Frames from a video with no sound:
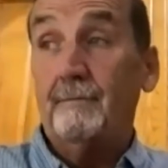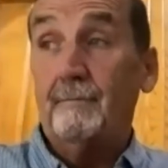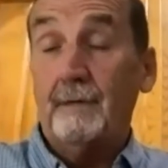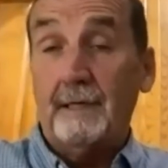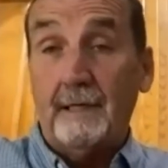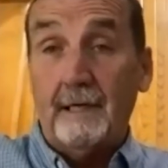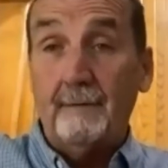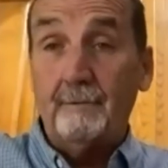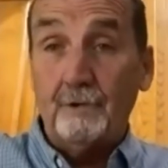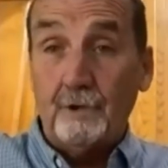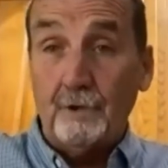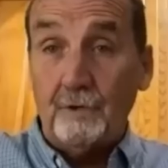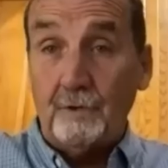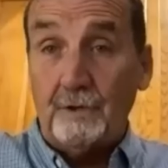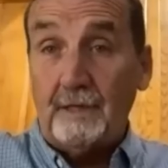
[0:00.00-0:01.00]
My neighbor
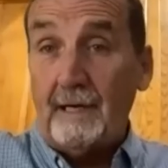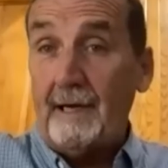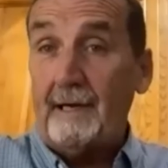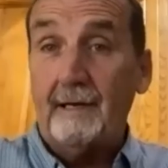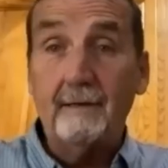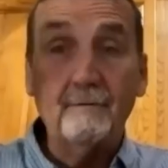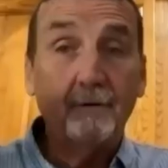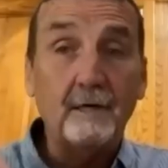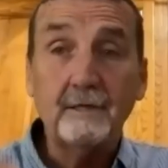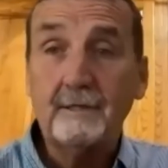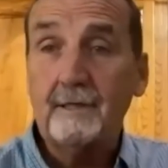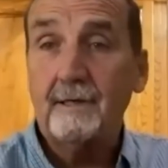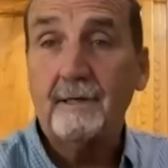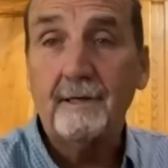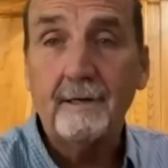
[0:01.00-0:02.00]
shoots at it,
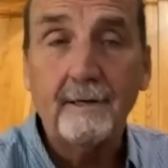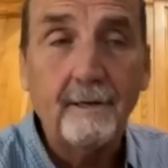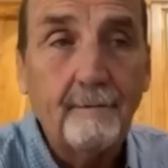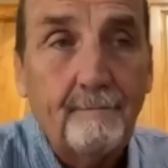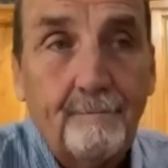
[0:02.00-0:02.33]
doesn't hit it.